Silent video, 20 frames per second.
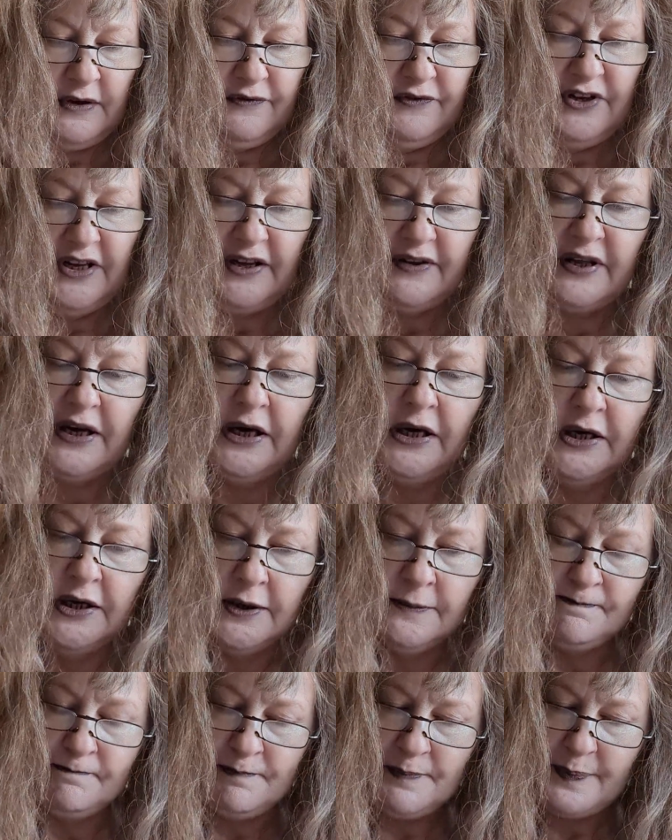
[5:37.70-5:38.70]
of death.
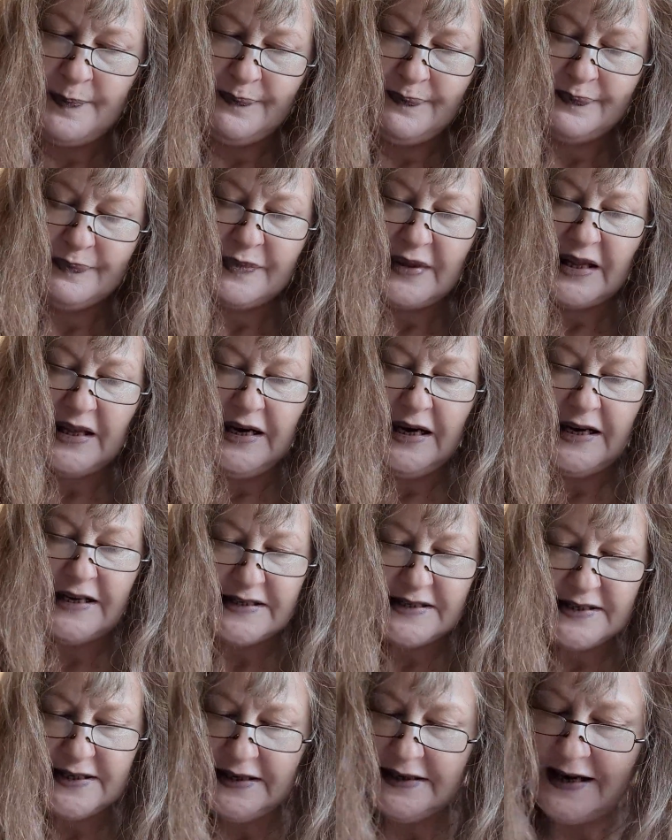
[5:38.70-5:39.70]

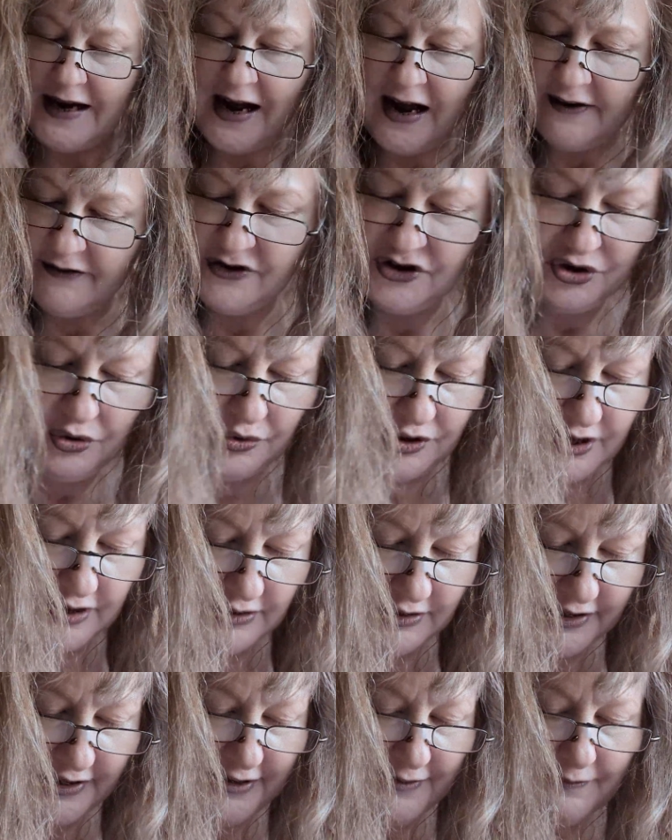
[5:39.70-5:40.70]
I said, half
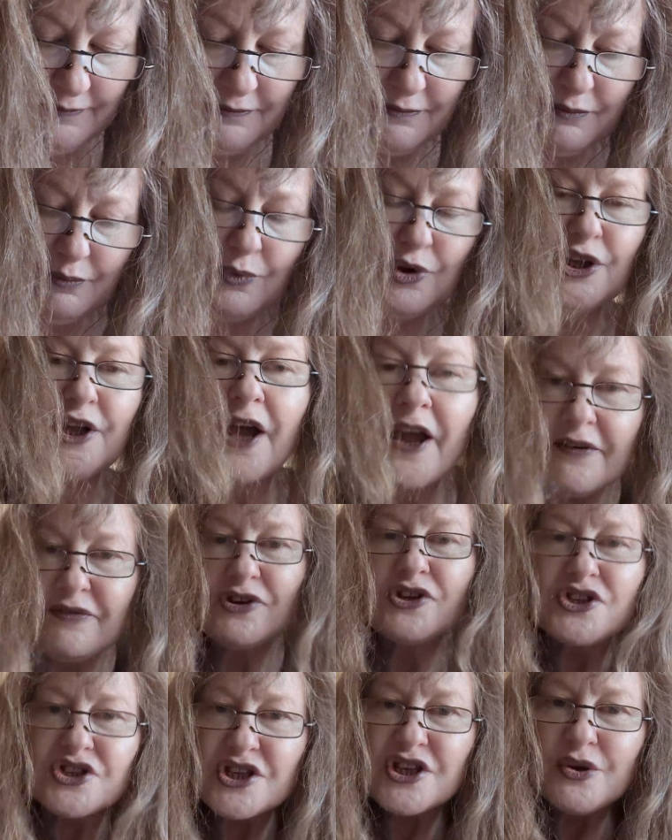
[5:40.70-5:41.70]
jokingly, "Will I
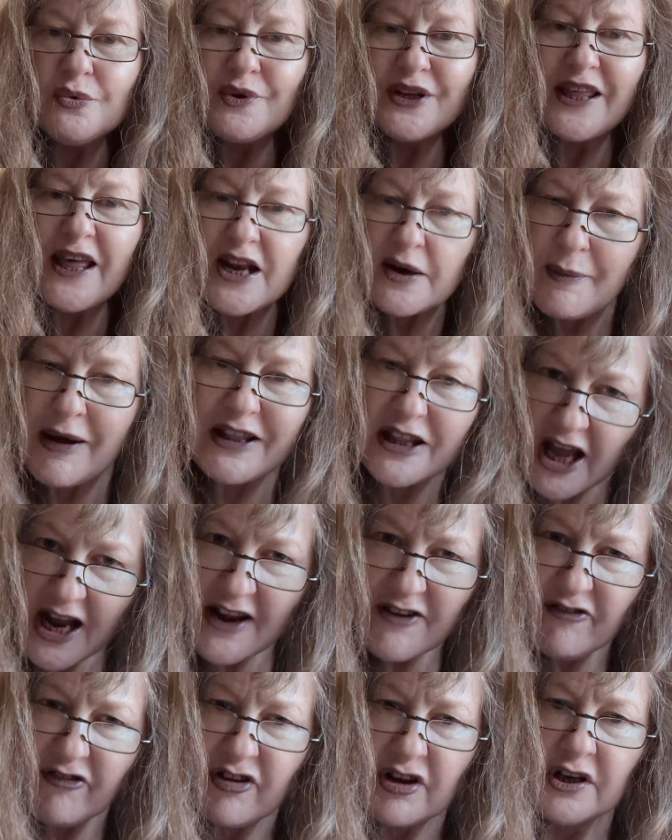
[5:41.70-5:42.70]
ever see you again in my
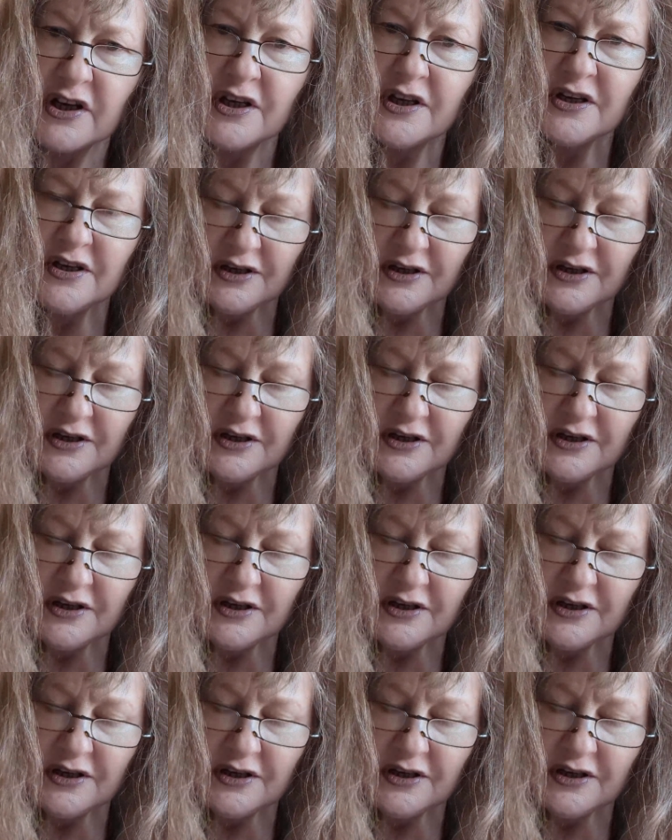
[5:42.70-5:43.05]
life?"